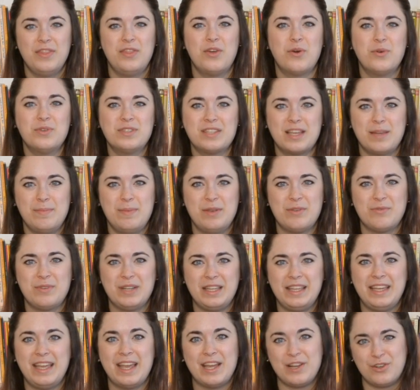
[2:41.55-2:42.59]
Those can be
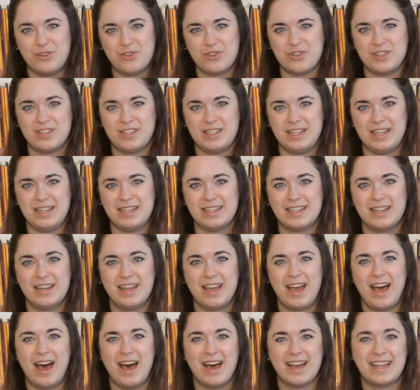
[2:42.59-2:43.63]
really interesting
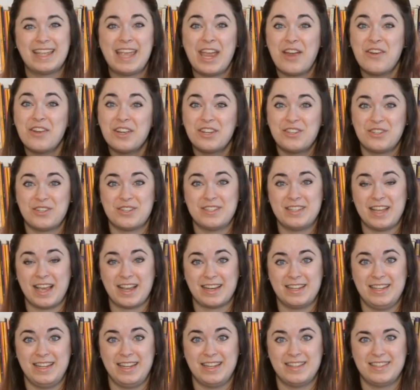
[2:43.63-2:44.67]
character
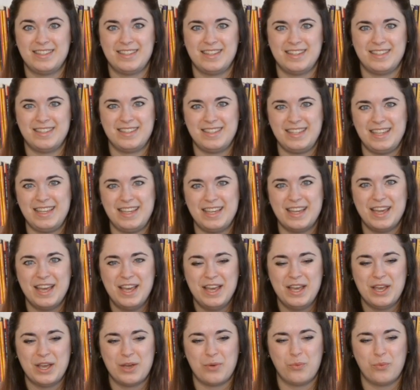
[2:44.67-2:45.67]
techniques to see